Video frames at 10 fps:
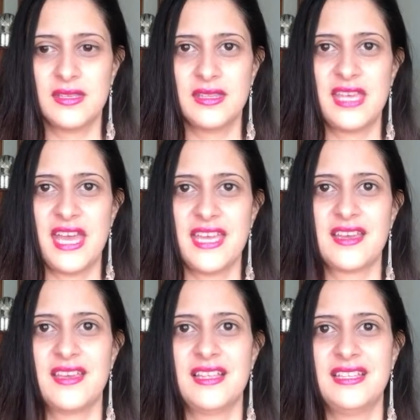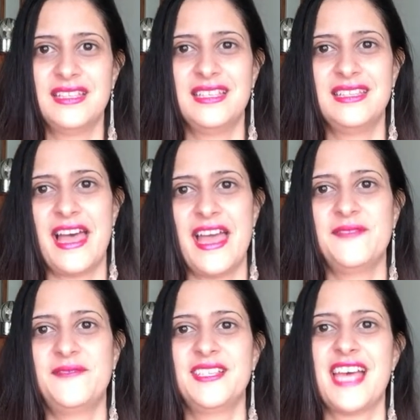like
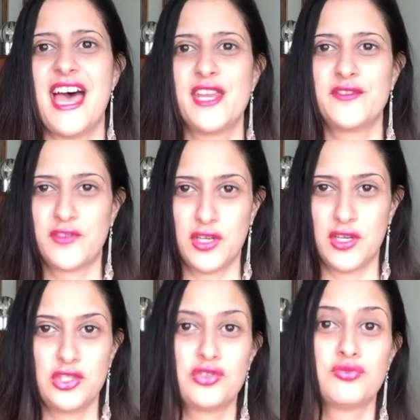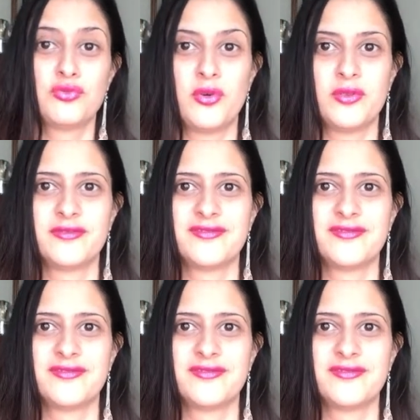life is out of control.